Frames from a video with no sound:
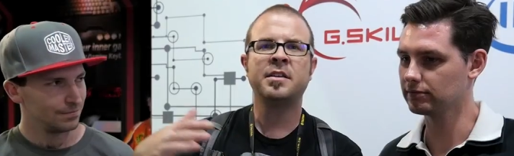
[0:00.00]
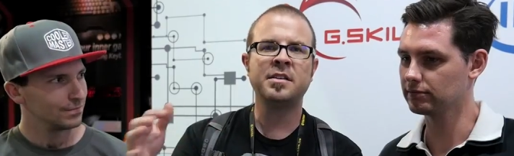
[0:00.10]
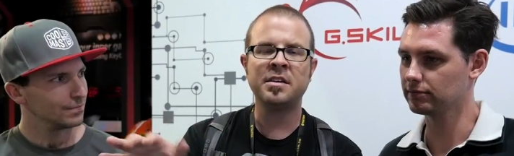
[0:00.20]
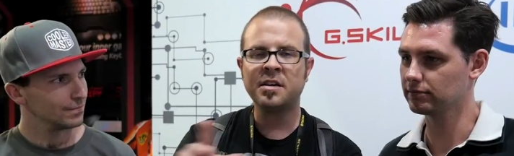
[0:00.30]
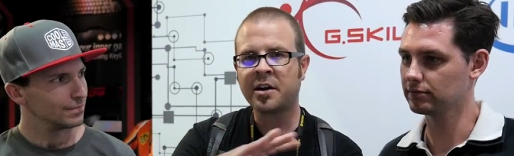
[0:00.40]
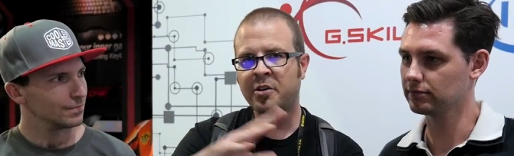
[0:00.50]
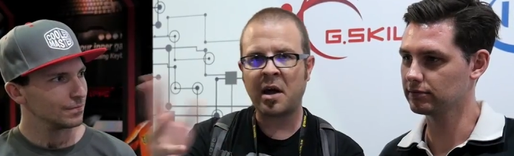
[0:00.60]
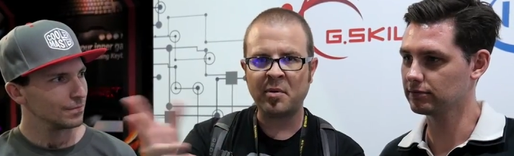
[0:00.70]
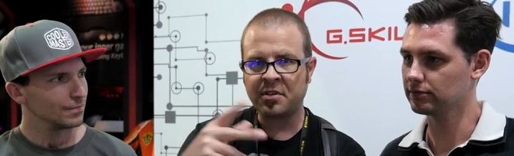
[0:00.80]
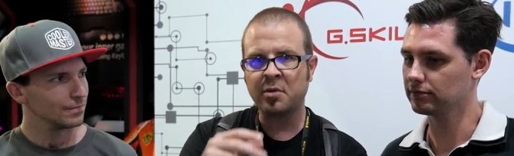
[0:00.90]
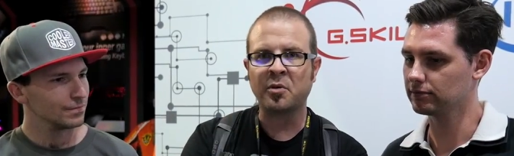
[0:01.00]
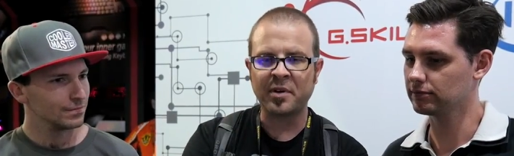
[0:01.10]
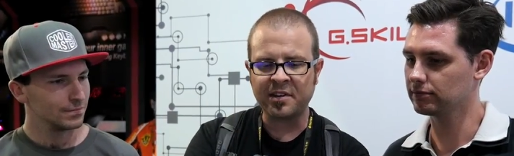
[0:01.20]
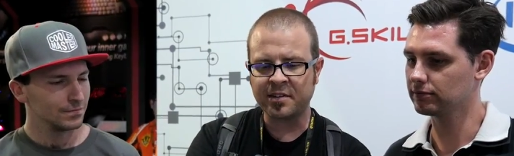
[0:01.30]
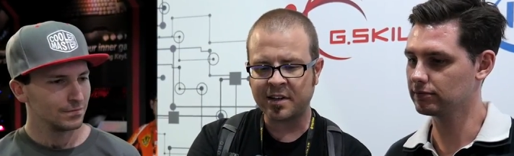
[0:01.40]
Speaker 1: The crappy thermal
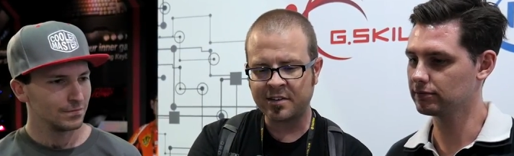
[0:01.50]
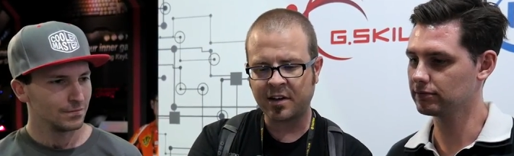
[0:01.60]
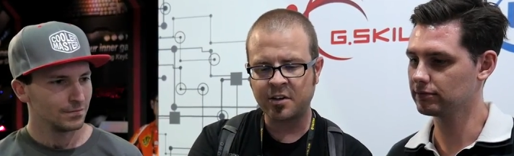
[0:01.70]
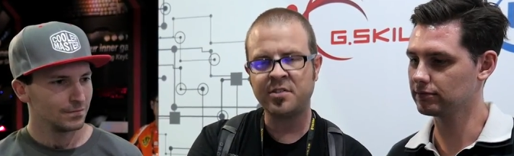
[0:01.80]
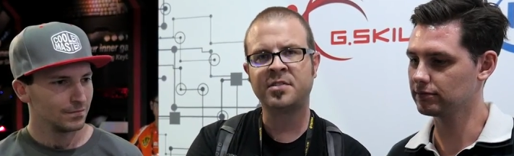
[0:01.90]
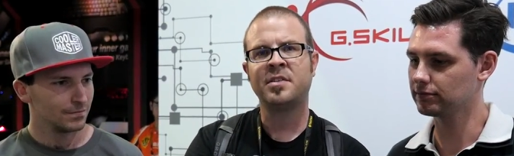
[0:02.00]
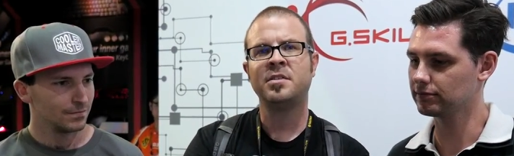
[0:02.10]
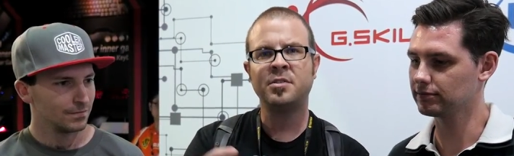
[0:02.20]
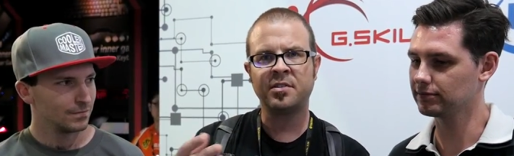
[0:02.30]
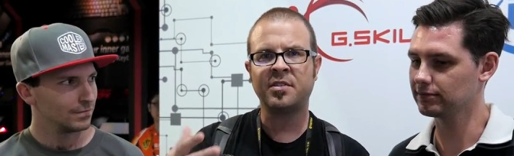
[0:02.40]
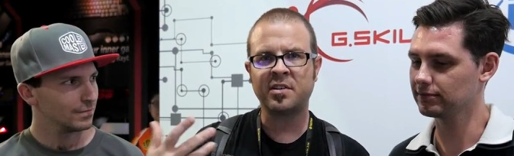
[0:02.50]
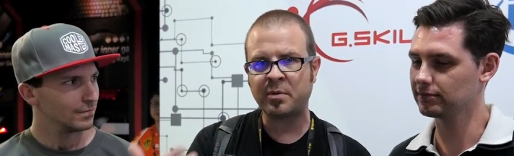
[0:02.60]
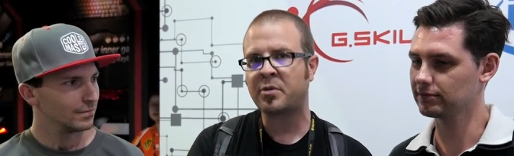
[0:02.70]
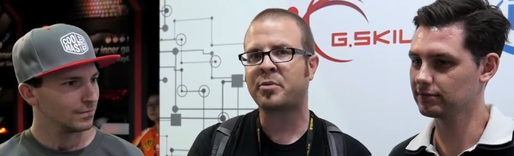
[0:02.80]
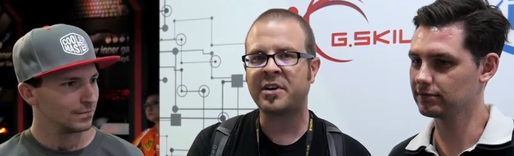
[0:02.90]
paste that Intel uses has
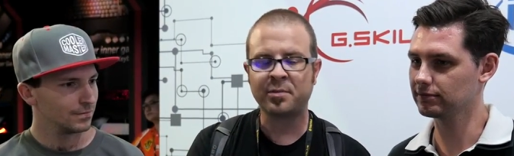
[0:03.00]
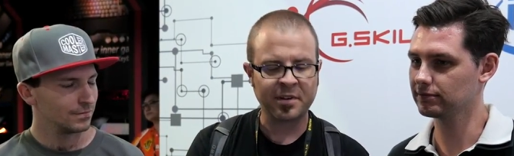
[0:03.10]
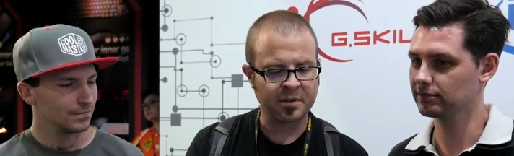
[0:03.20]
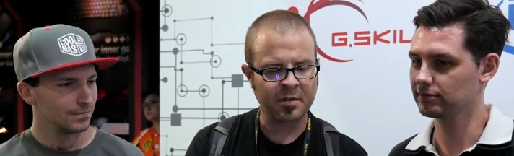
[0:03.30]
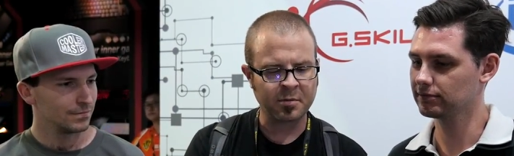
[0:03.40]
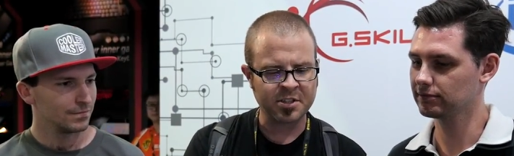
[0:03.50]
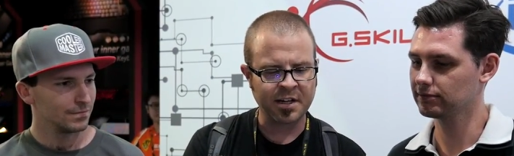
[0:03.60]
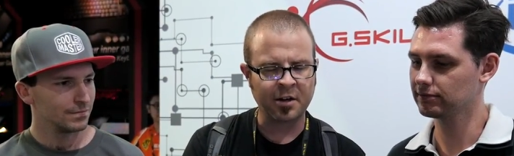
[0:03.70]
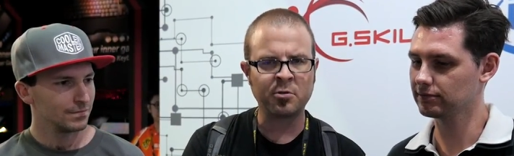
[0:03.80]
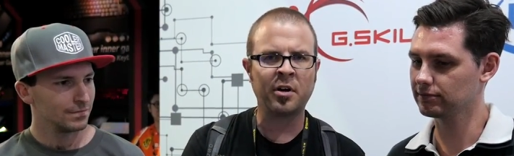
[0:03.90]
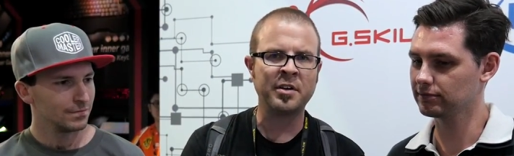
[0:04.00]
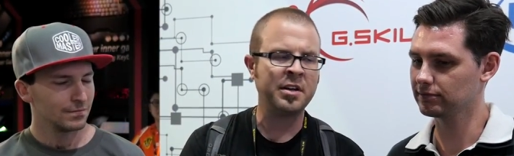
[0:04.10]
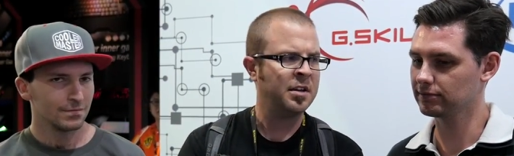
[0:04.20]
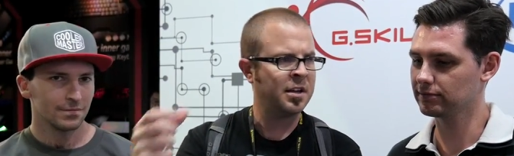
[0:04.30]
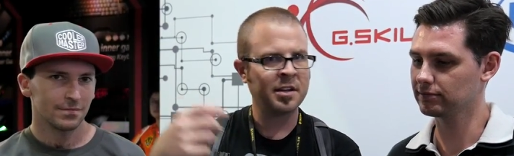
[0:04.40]
been replaced by something much higher
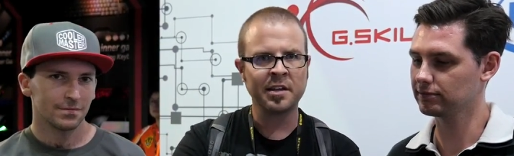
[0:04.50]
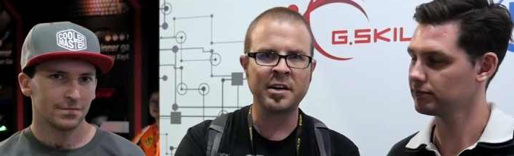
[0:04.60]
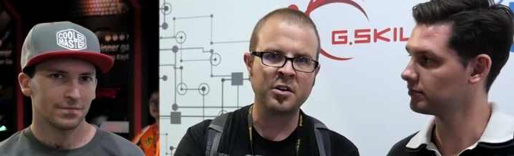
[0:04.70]
quality. Lid